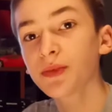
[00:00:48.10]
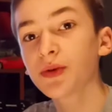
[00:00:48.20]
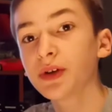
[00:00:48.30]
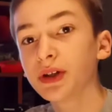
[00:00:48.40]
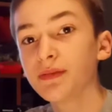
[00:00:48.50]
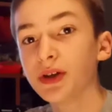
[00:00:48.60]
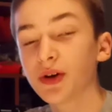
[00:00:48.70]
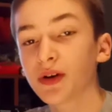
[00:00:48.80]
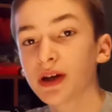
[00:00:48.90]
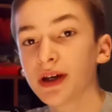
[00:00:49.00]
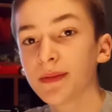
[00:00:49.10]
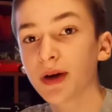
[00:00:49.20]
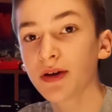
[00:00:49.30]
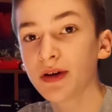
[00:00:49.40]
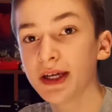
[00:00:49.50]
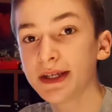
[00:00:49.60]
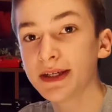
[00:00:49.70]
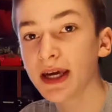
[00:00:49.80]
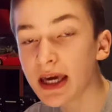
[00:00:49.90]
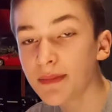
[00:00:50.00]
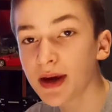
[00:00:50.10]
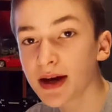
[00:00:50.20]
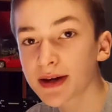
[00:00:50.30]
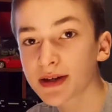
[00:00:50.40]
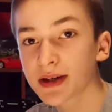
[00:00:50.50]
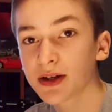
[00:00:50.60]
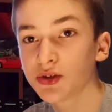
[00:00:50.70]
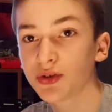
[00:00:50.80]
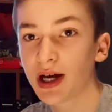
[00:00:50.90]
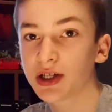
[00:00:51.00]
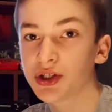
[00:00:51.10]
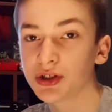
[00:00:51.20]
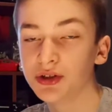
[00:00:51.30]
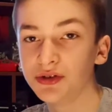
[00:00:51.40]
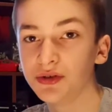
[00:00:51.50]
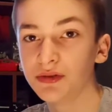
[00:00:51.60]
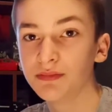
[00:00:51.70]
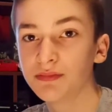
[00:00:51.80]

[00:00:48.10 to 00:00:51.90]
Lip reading: we're going to be talking about is ABS and traction control.